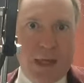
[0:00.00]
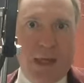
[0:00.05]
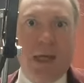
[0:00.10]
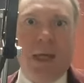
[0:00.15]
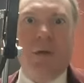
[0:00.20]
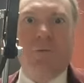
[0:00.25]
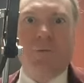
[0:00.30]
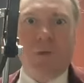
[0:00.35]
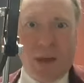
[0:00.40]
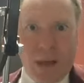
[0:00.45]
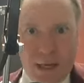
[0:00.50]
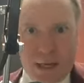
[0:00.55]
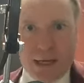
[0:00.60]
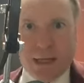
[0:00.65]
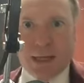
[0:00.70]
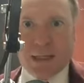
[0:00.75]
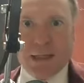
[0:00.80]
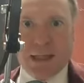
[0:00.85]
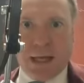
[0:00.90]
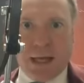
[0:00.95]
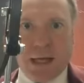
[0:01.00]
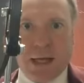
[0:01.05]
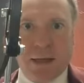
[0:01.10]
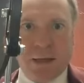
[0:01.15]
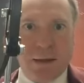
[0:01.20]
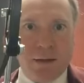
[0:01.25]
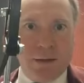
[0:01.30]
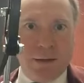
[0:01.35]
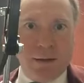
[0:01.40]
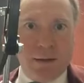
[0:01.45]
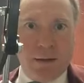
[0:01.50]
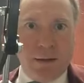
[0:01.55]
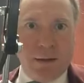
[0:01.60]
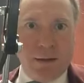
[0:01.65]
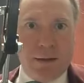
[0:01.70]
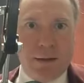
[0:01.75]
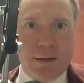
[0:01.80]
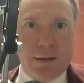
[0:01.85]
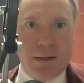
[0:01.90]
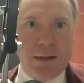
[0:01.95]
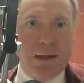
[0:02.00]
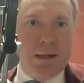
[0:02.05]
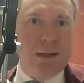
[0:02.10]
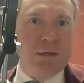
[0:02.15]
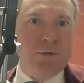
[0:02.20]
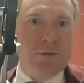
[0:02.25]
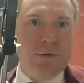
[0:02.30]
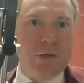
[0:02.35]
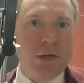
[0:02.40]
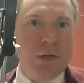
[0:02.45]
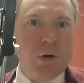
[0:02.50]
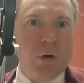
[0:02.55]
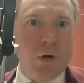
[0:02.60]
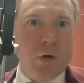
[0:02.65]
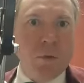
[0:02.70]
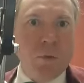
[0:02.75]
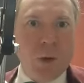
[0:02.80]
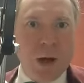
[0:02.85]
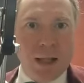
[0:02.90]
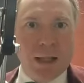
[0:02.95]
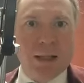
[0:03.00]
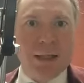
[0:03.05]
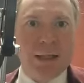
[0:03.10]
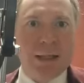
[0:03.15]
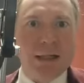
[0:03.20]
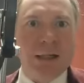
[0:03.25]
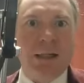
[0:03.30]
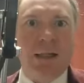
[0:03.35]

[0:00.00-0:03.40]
If anything, it is the Orwellian